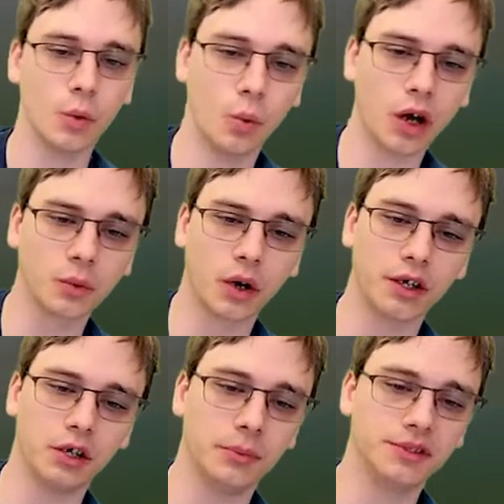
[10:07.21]
1/1
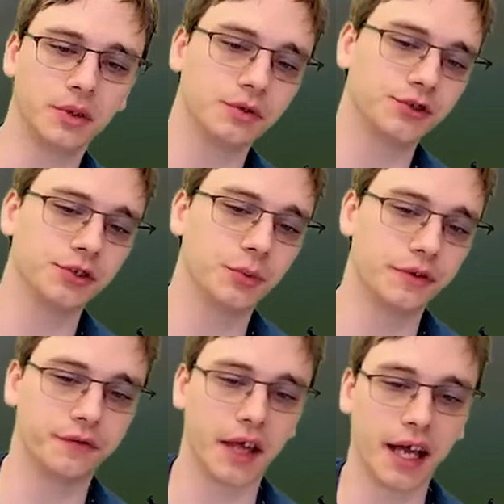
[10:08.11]
human soldier
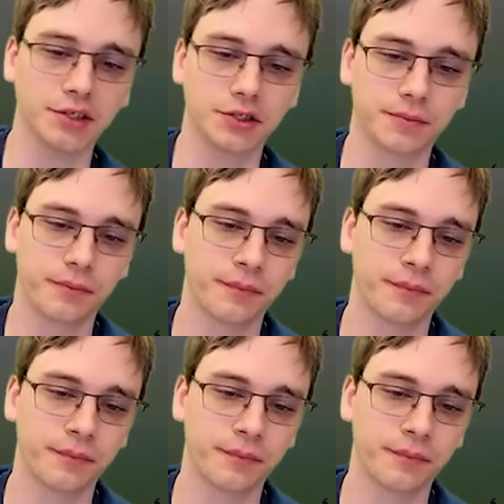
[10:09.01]
with flash,